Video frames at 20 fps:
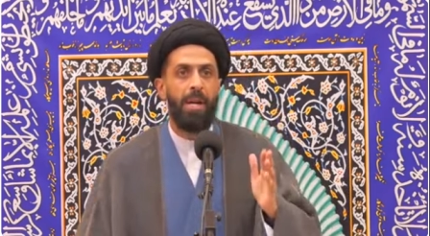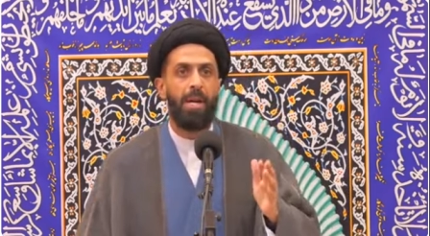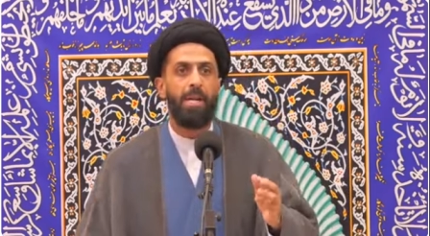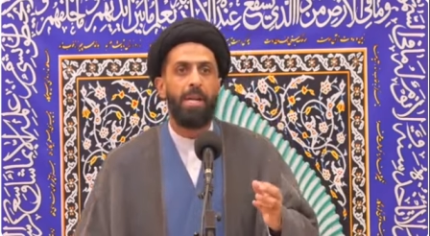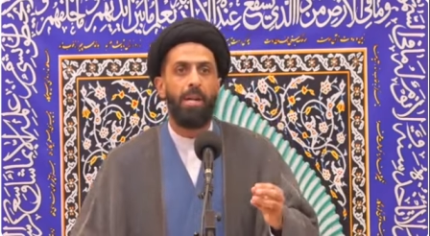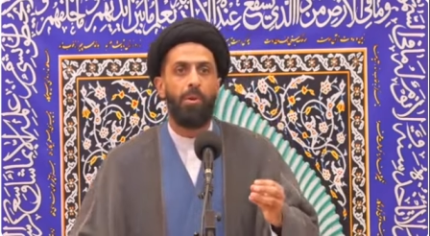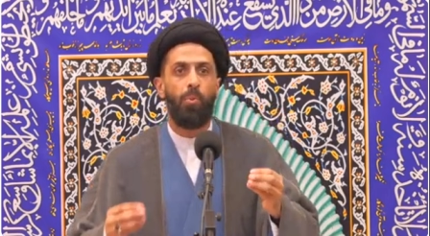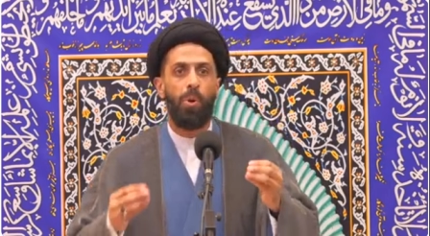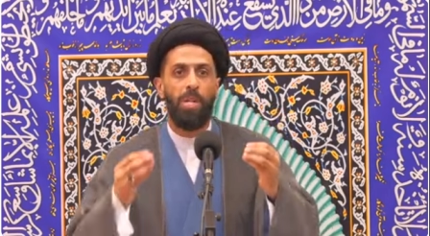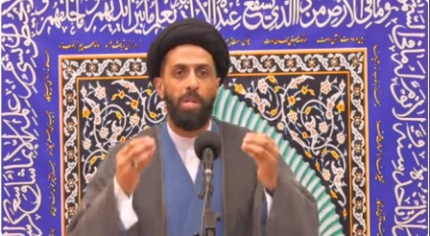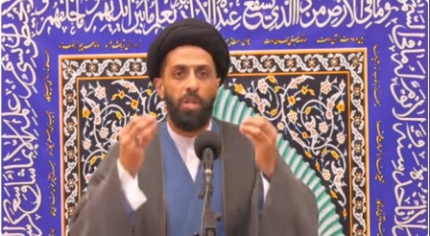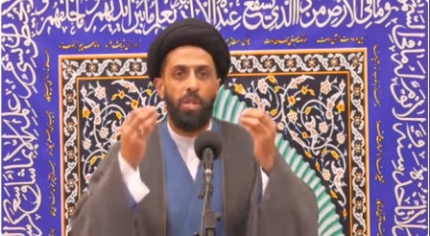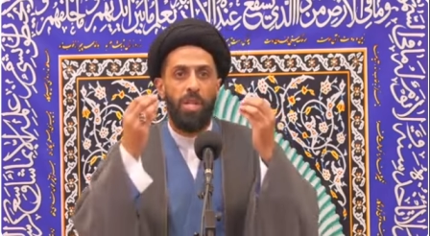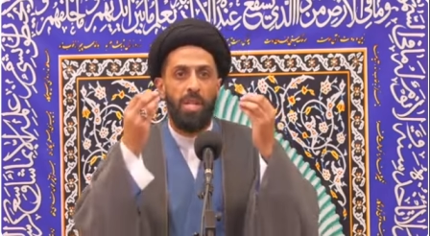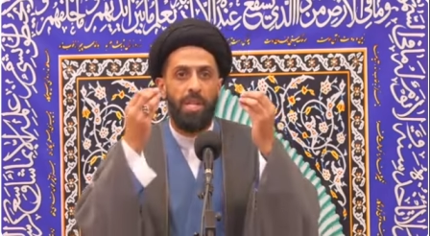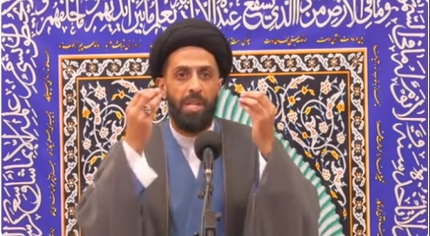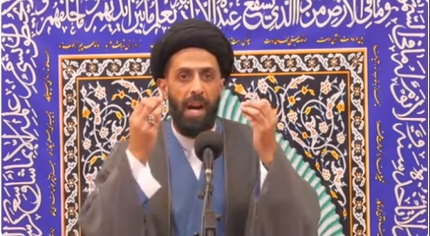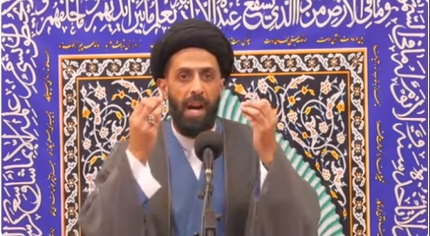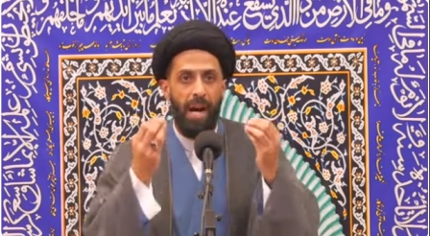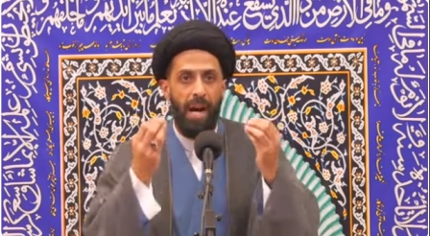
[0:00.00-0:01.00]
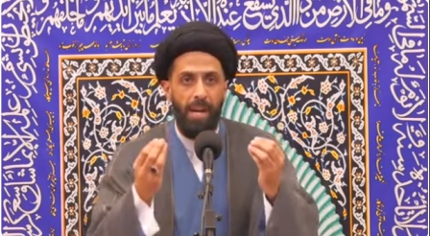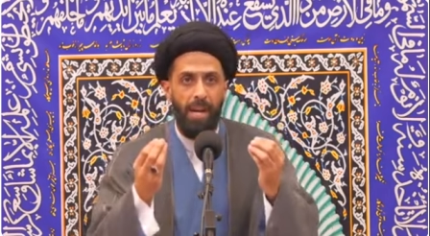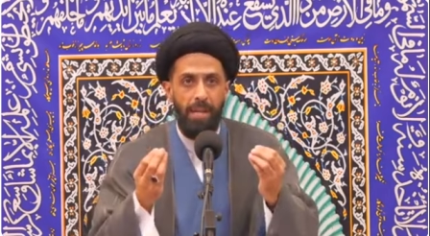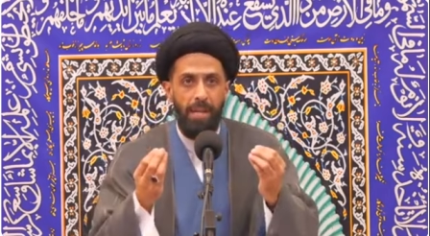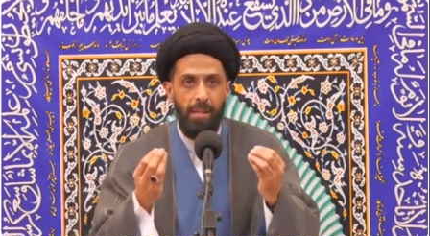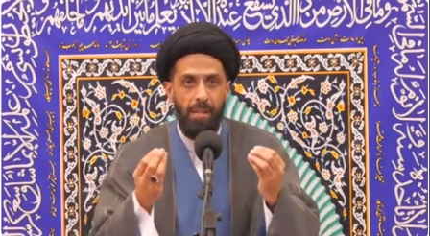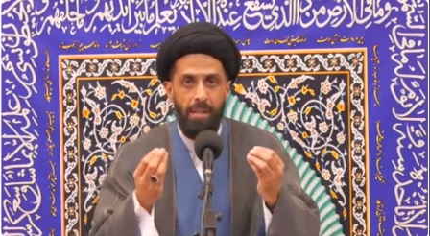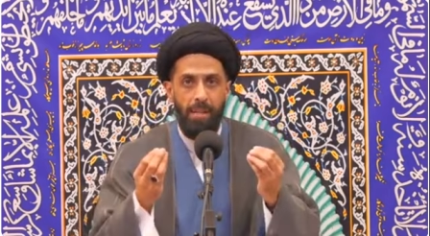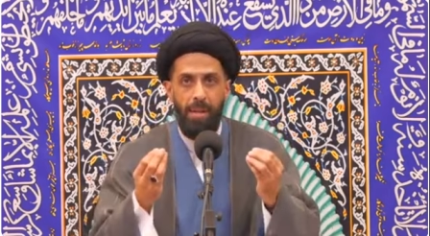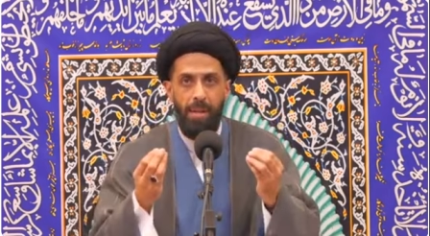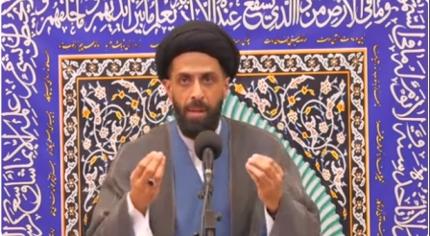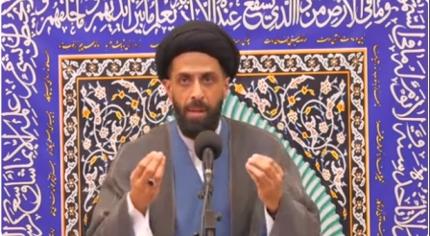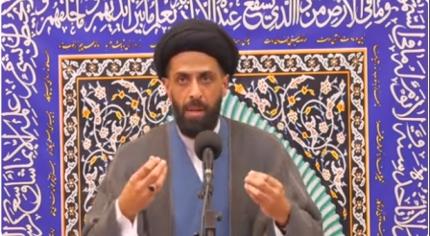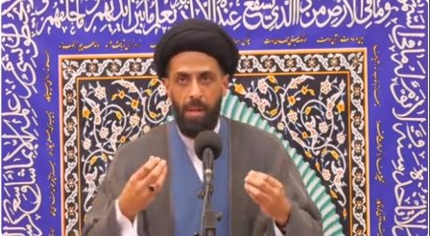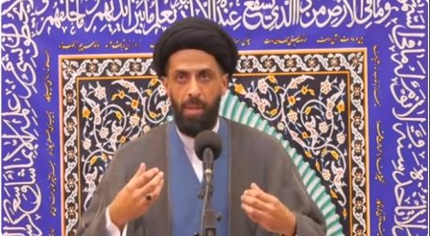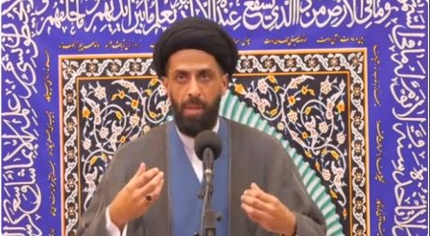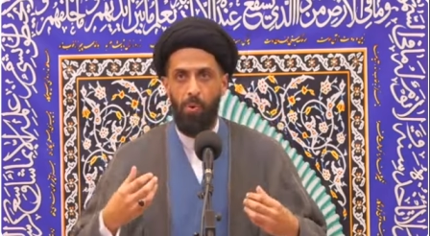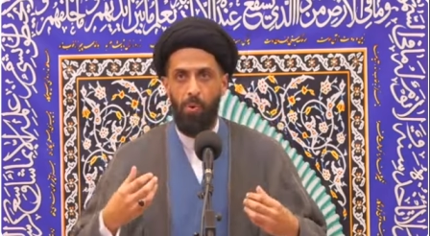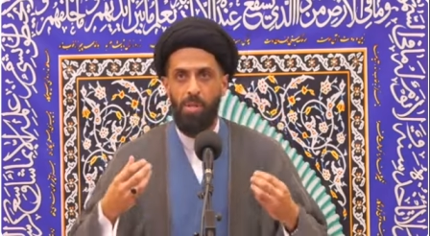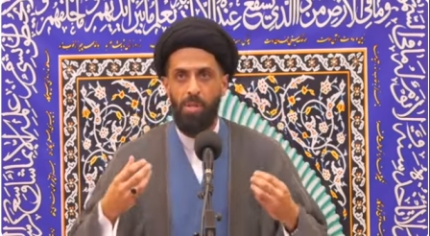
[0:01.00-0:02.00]
Yet when she died,
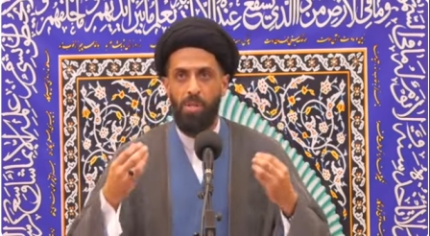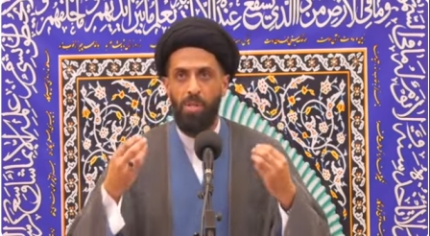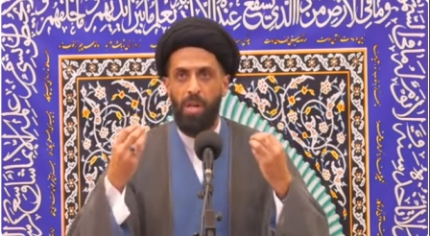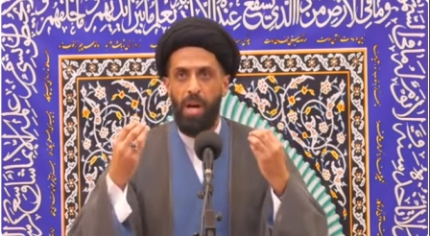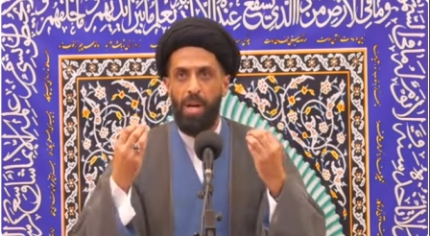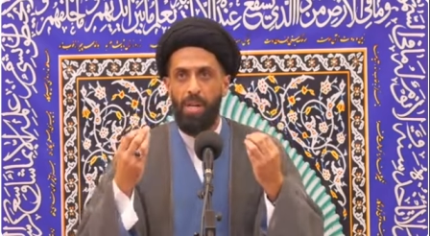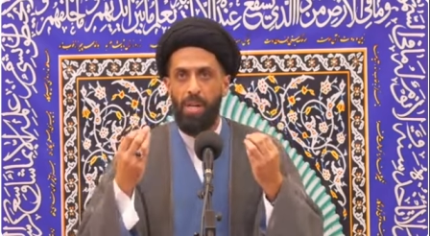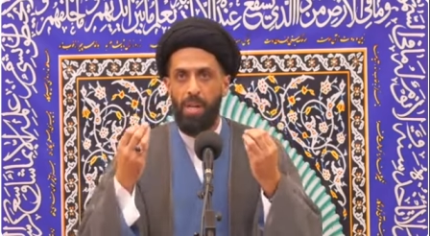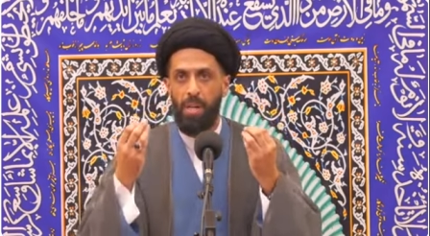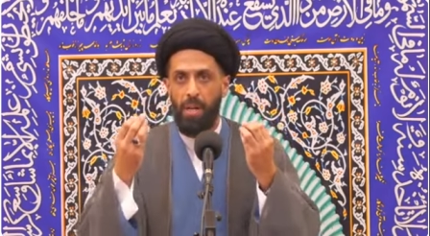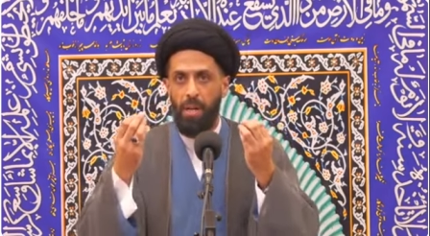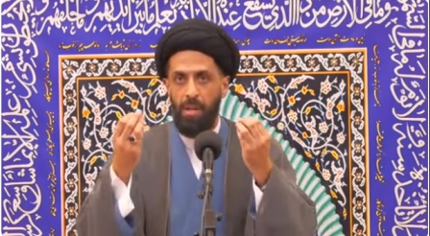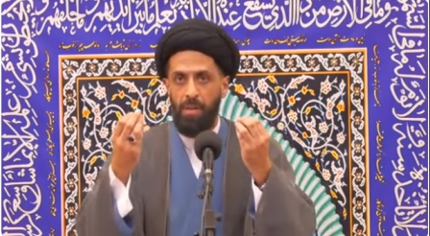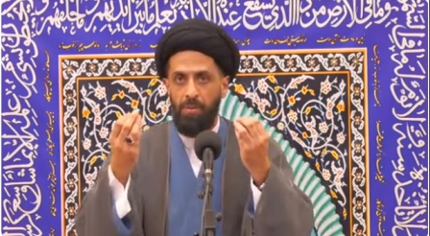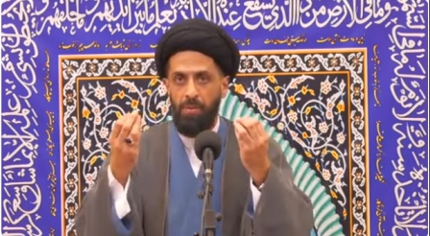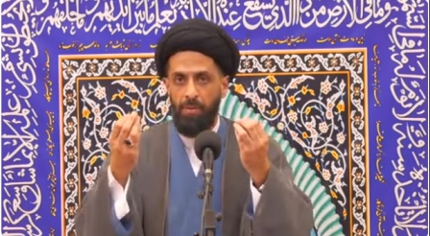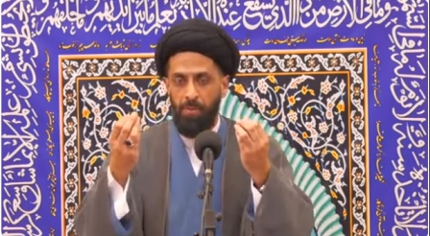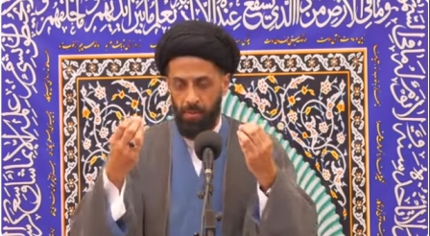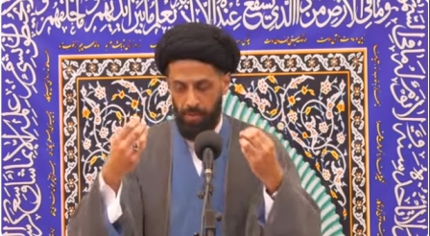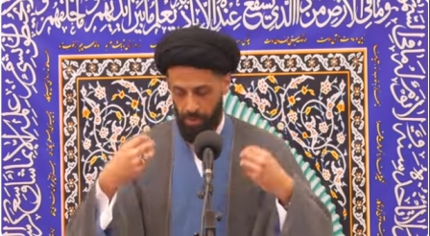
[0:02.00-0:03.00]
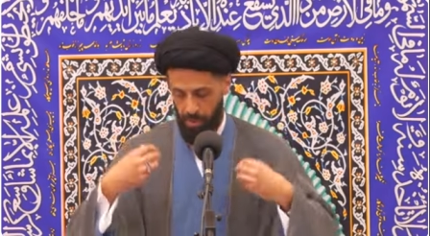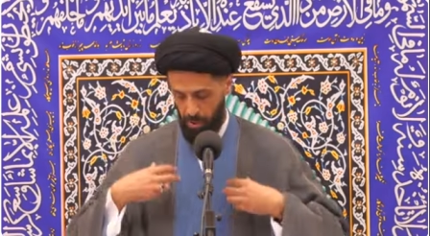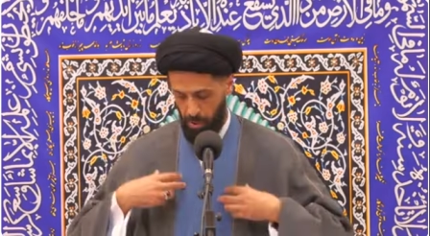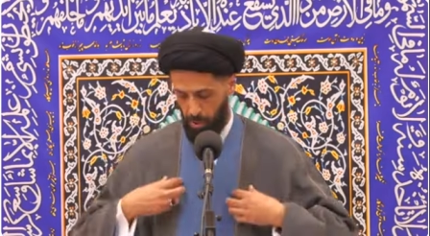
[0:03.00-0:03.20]
there was not enough